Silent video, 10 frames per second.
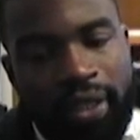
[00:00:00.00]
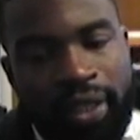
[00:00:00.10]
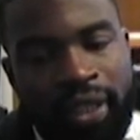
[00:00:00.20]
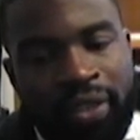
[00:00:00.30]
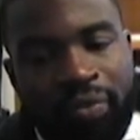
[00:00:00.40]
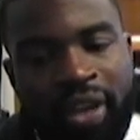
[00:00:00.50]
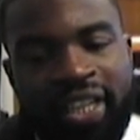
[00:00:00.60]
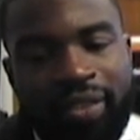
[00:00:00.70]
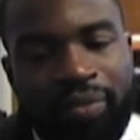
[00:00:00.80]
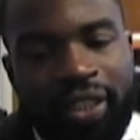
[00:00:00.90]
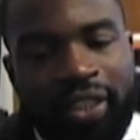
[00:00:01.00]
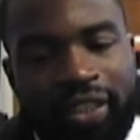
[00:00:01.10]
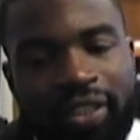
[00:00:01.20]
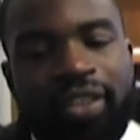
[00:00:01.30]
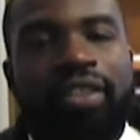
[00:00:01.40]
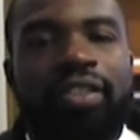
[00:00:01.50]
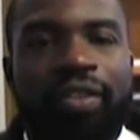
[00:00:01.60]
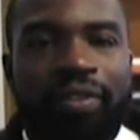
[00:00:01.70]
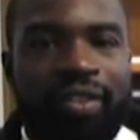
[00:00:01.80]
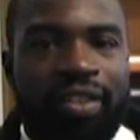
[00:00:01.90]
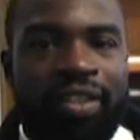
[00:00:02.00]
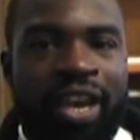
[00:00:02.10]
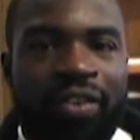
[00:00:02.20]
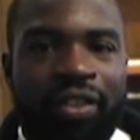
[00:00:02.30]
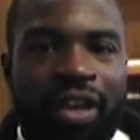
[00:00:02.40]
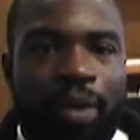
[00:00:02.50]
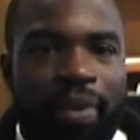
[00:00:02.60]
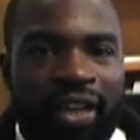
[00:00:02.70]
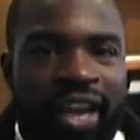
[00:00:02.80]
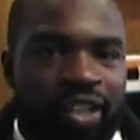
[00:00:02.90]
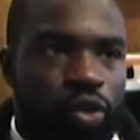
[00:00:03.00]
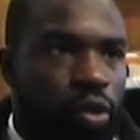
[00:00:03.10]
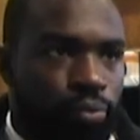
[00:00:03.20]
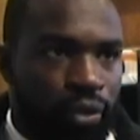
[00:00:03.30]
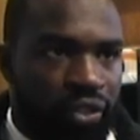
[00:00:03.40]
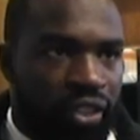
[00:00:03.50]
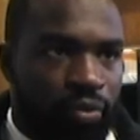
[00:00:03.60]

in the ways in which, you know, not only our pedagogical approaches,